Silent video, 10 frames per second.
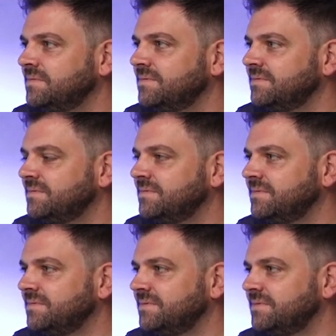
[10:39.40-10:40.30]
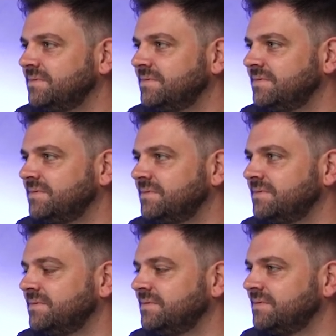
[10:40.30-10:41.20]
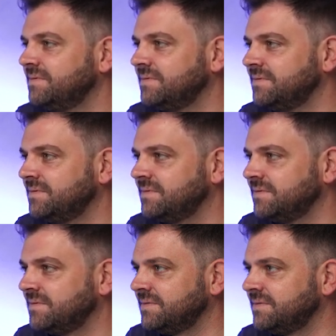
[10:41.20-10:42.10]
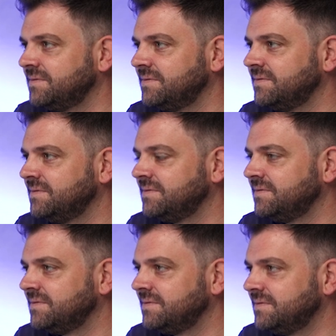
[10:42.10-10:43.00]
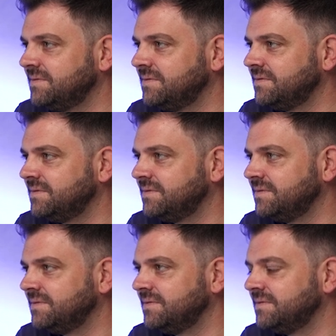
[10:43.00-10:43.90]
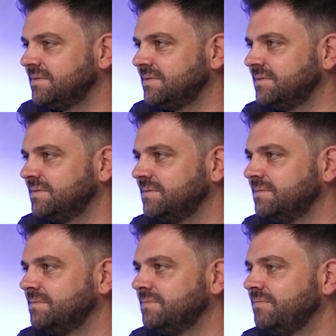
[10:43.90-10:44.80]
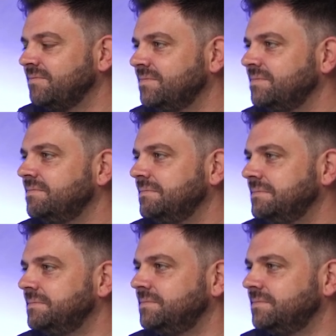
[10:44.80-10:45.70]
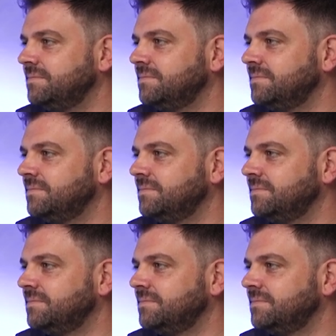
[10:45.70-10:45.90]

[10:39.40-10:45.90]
[no speech]